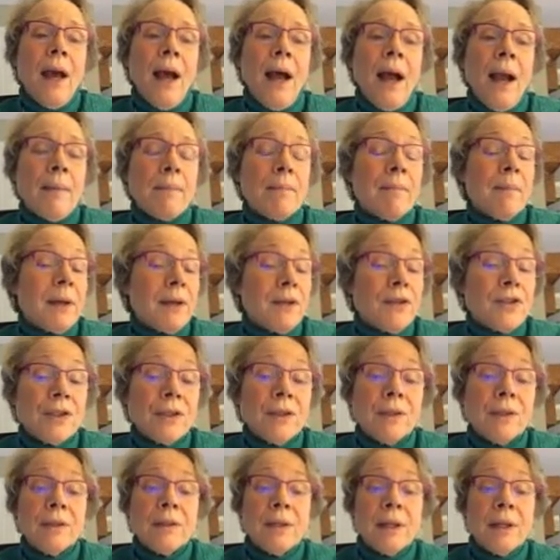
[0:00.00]
I
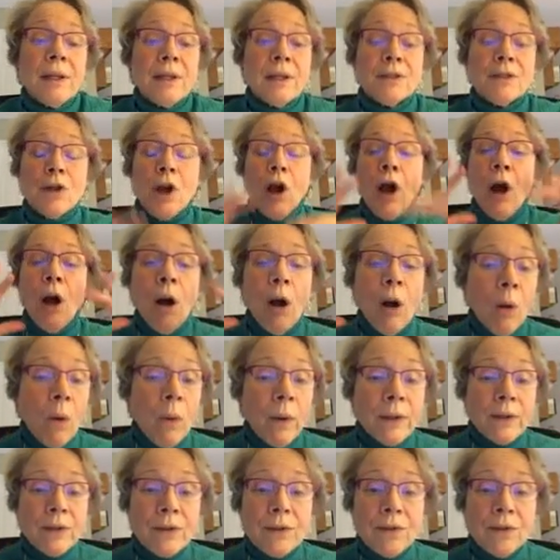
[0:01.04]
mentioned that it's
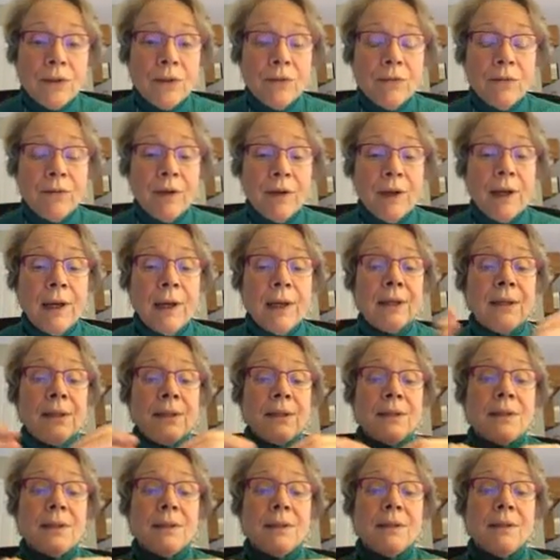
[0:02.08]
always
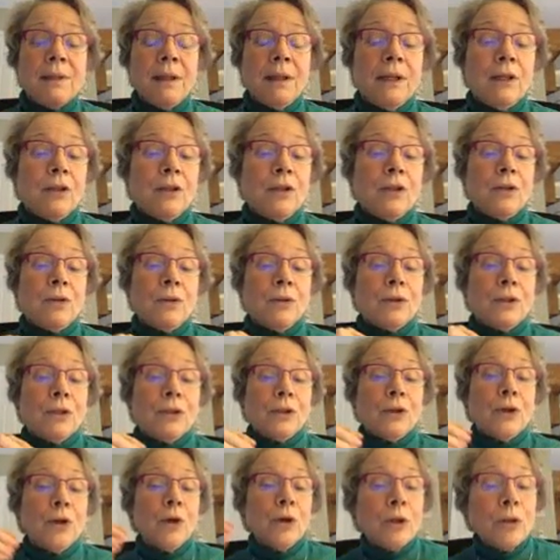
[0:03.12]
2-phase, that you
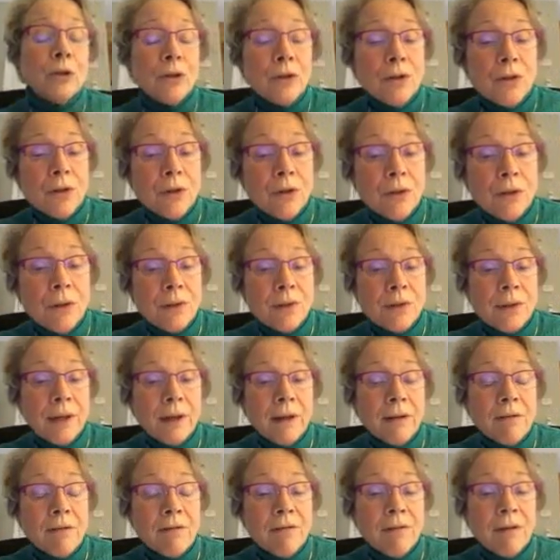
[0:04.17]
couldn't do the
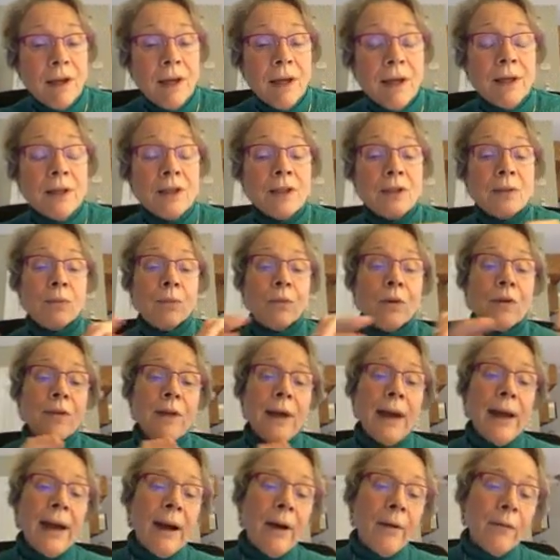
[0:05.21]
second phase
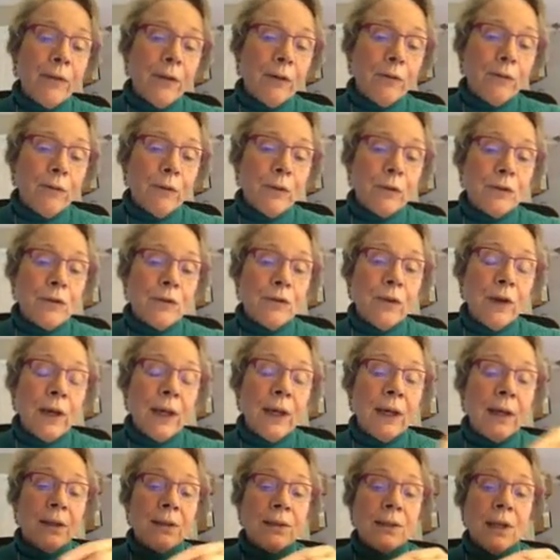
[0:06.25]
without the first
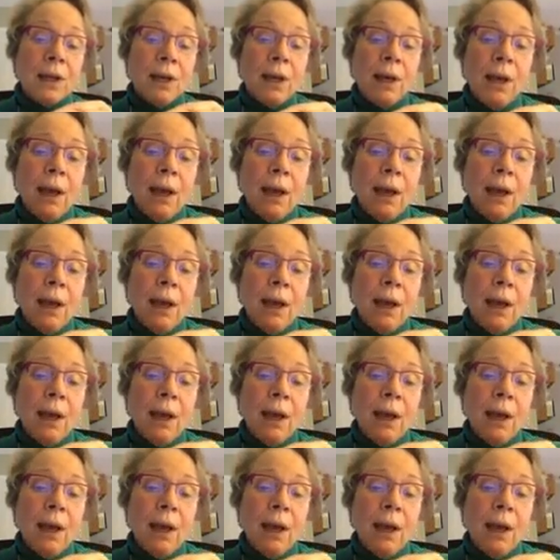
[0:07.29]
phase,